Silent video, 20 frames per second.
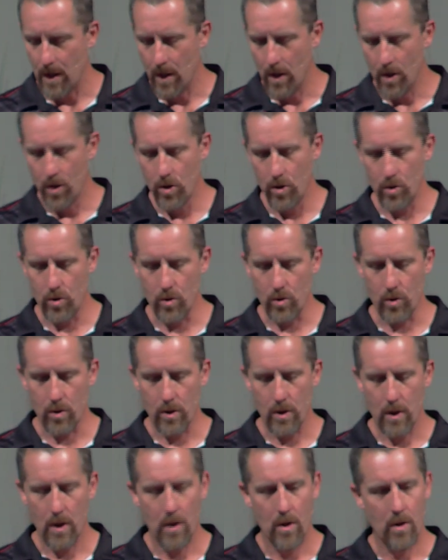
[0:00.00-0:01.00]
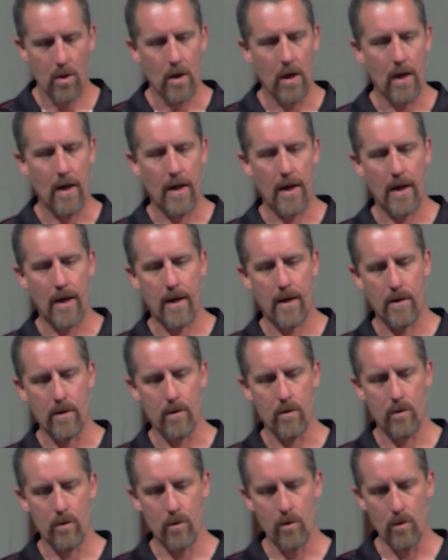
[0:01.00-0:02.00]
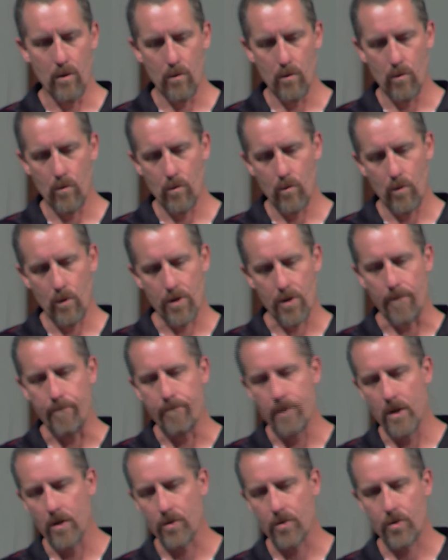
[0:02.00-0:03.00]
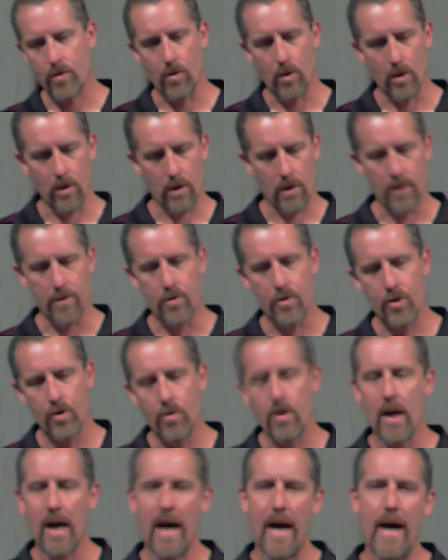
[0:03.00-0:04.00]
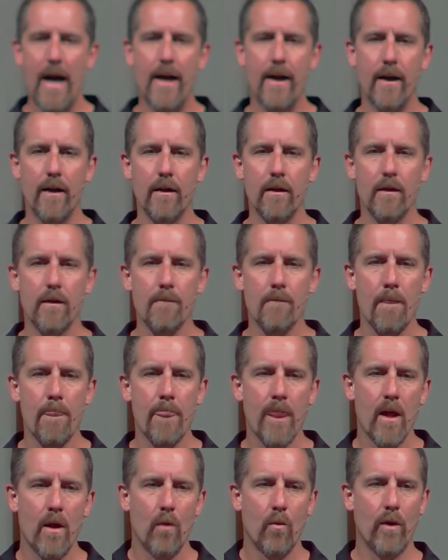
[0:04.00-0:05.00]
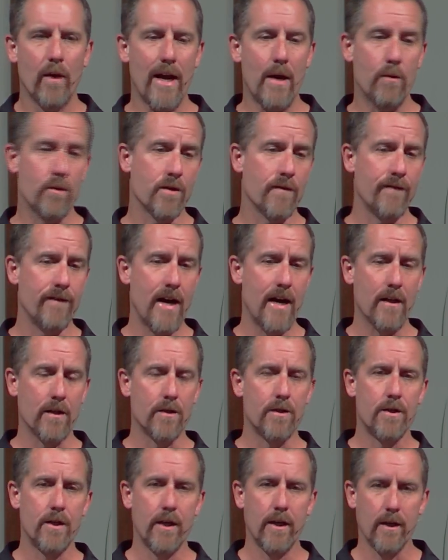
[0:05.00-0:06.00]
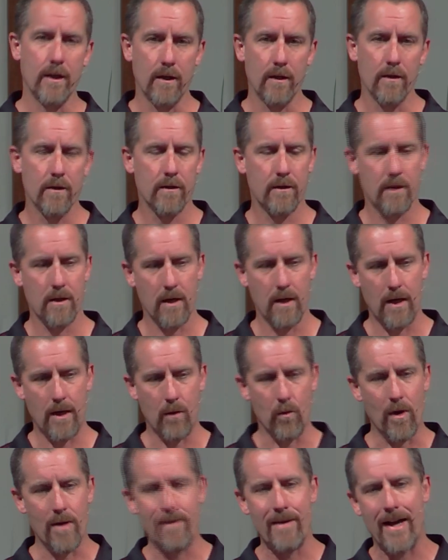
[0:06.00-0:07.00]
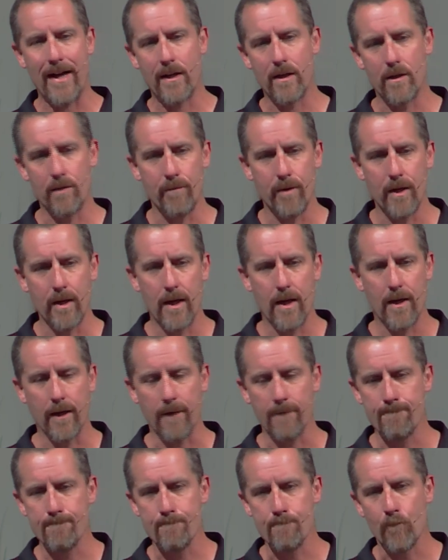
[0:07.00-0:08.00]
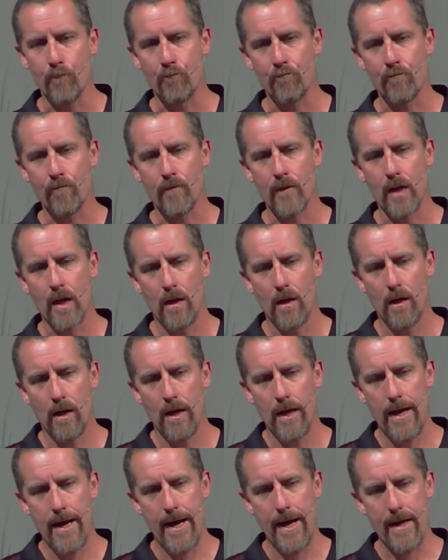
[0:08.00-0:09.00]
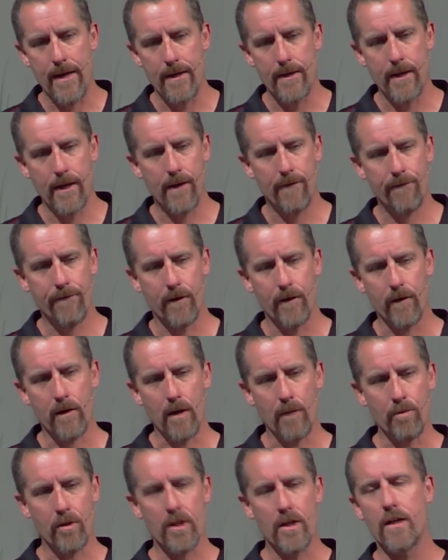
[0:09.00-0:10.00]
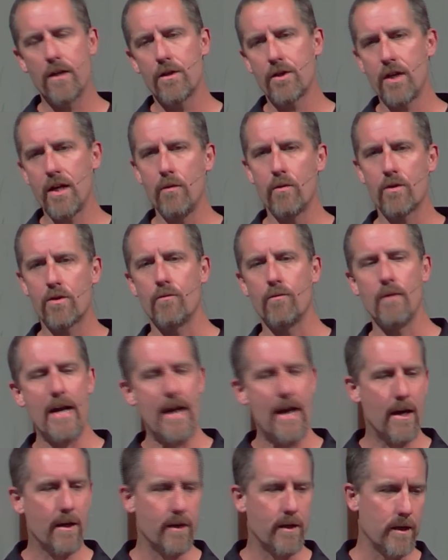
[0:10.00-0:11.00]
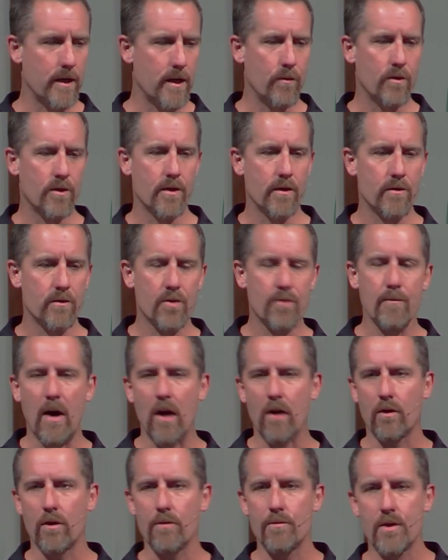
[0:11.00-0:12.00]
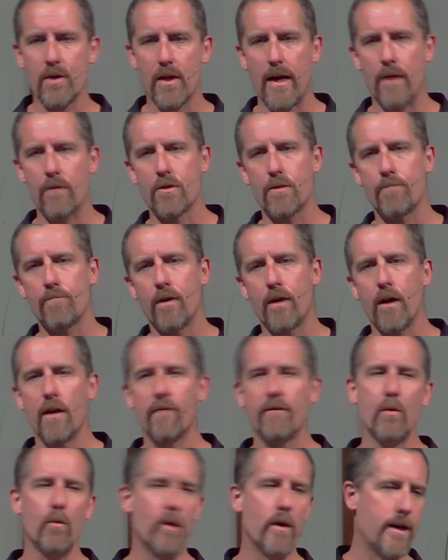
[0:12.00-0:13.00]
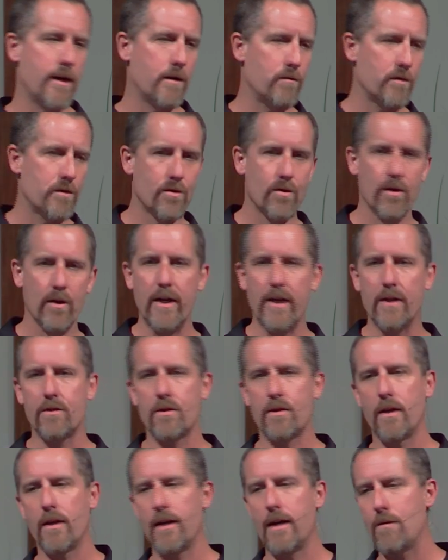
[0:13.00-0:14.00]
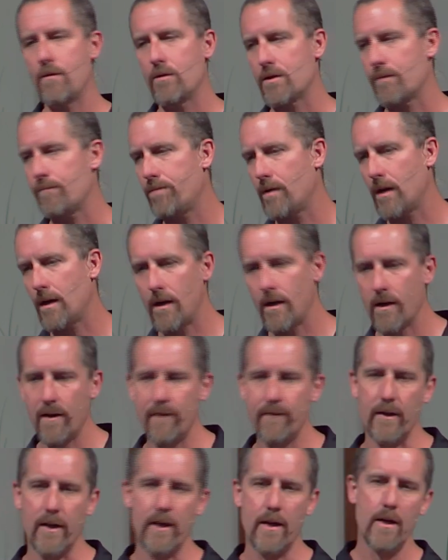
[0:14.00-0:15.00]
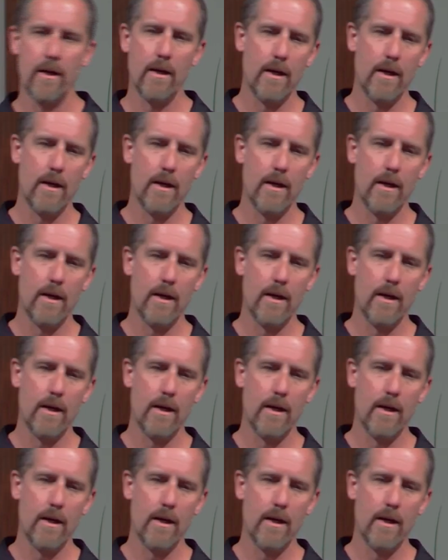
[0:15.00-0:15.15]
who was a middle schooler, a junior higher, when I was a volunteer way back at the beginning. And for a couple of years, he was around and he was in small groups that I was a part of. He went on retreats that I was a part of and